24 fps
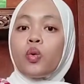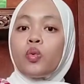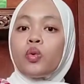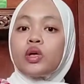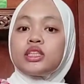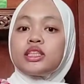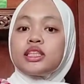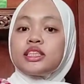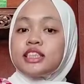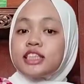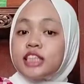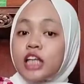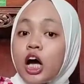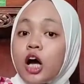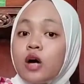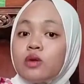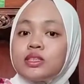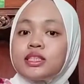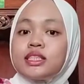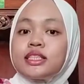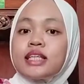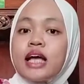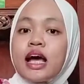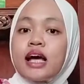which
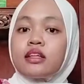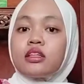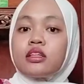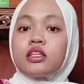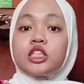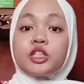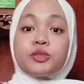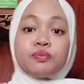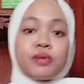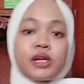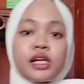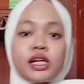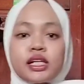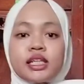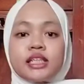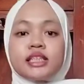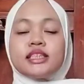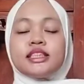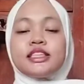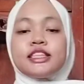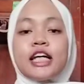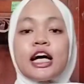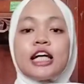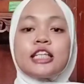shows that the
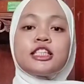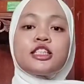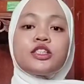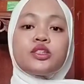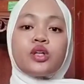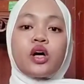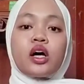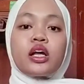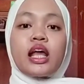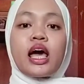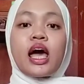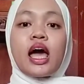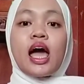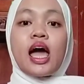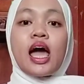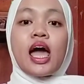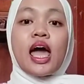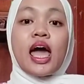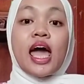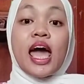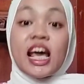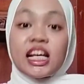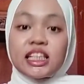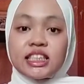speaker does not
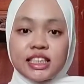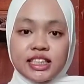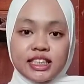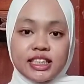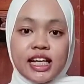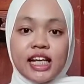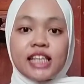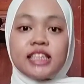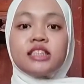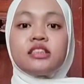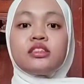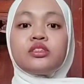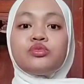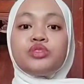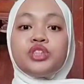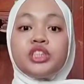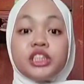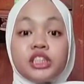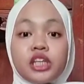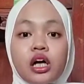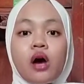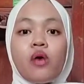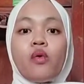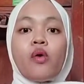hesitate to
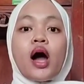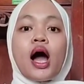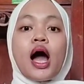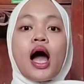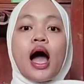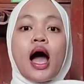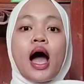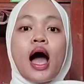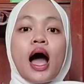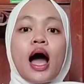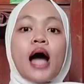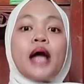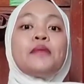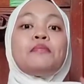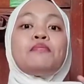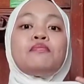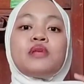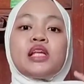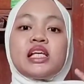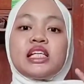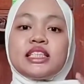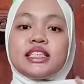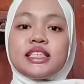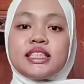show
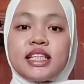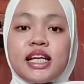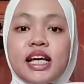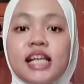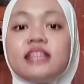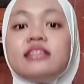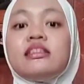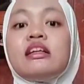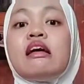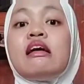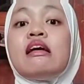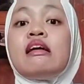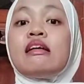unpleasant